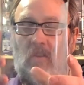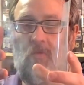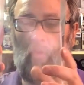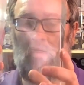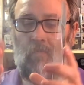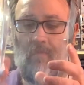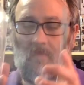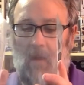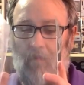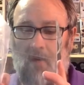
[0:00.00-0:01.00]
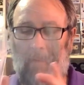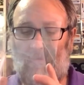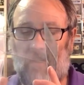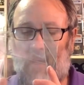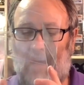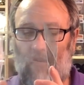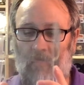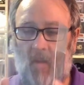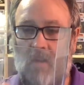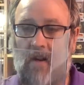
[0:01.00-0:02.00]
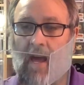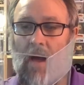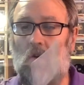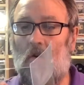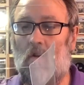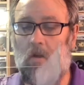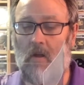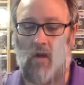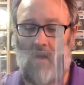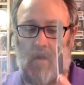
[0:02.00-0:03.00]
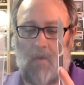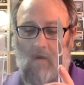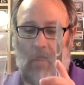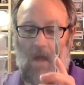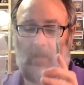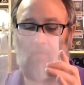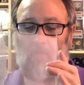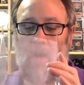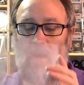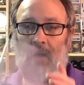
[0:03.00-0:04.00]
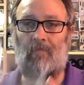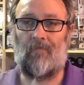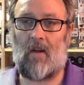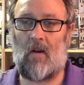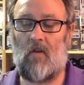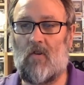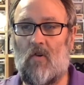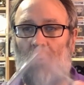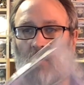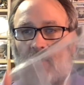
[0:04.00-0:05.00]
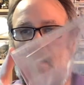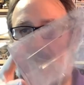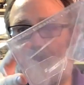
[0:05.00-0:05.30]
one, it pops together. Now, at the bottom, I don't know if you all can see this